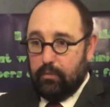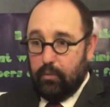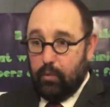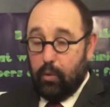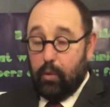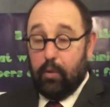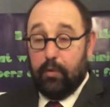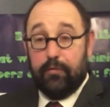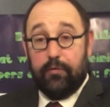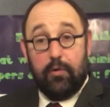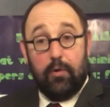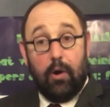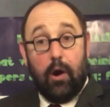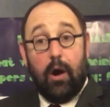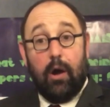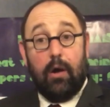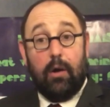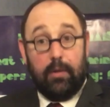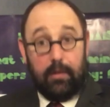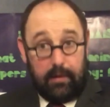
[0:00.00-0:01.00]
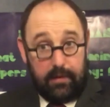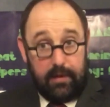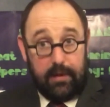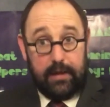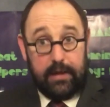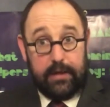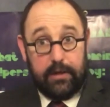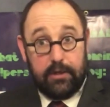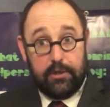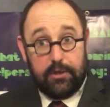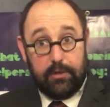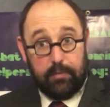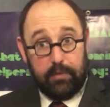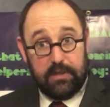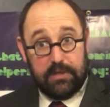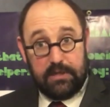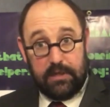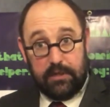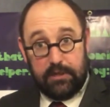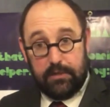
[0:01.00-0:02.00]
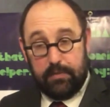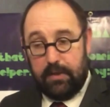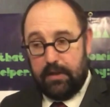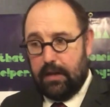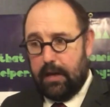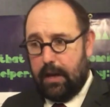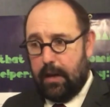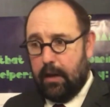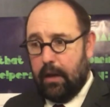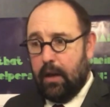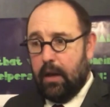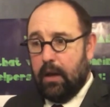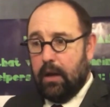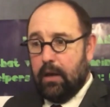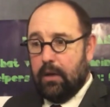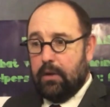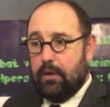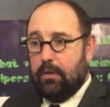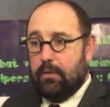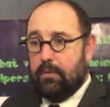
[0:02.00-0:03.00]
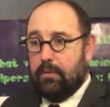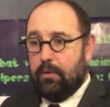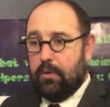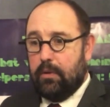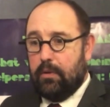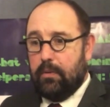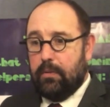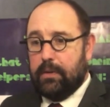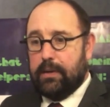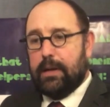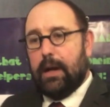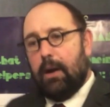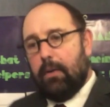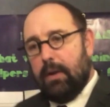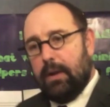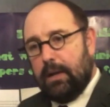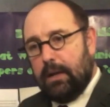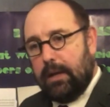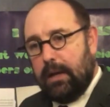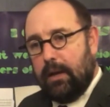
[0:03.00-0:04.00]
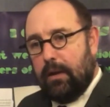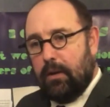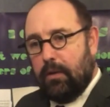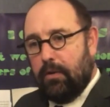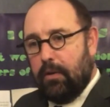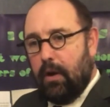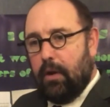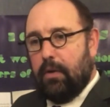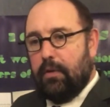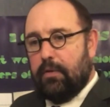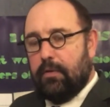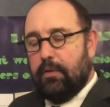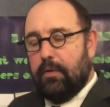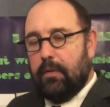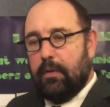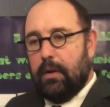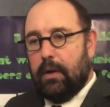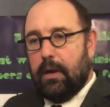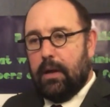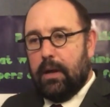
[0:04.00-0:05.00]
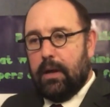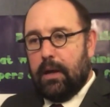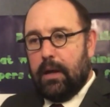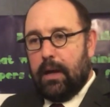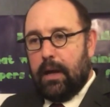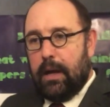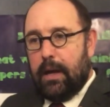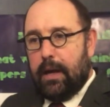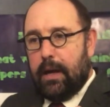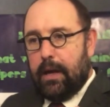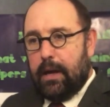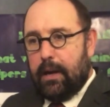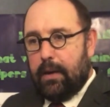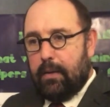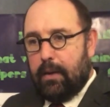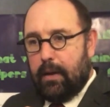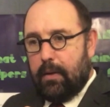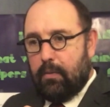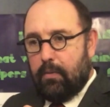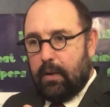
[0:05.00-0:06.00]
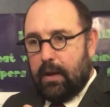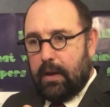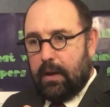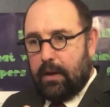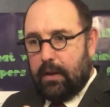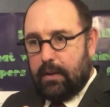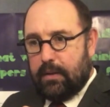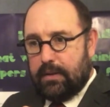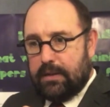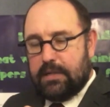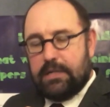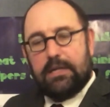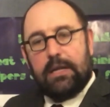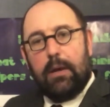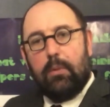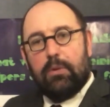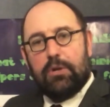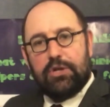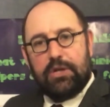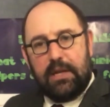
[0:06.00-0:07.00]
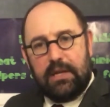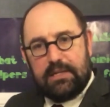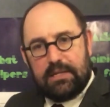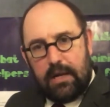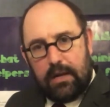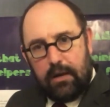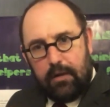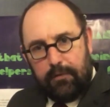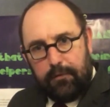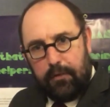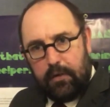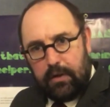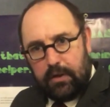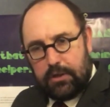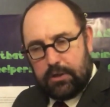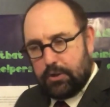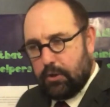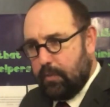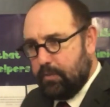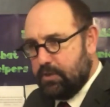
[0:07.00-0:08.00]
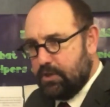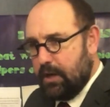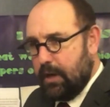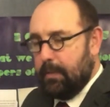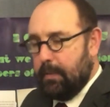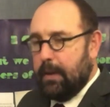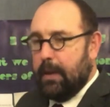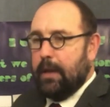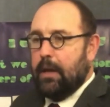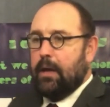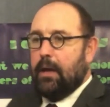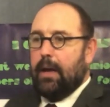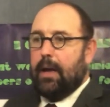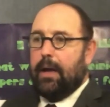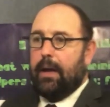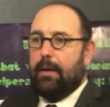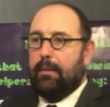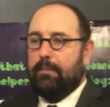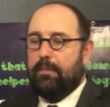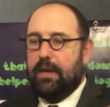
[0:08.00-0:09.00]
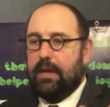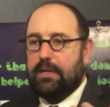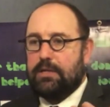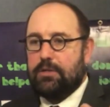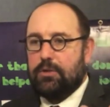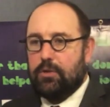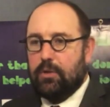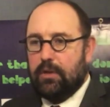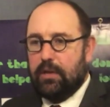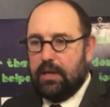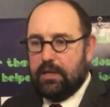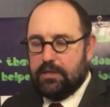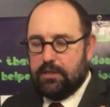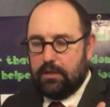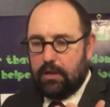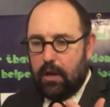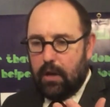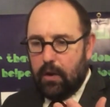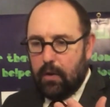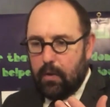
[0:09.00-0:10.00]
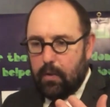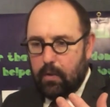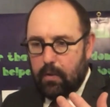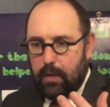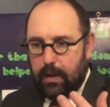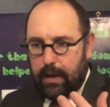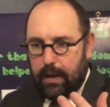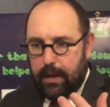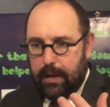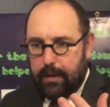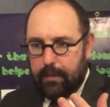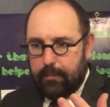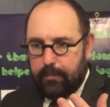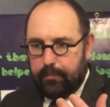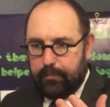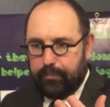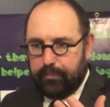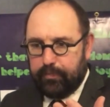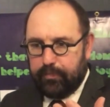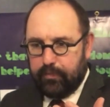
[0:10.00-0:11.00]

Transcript: or if you are the leadership listening to me now, you, you currently don't uh, uh, uh, uh, distinguish things that differ in the scripture. Uh, there's there's no, um,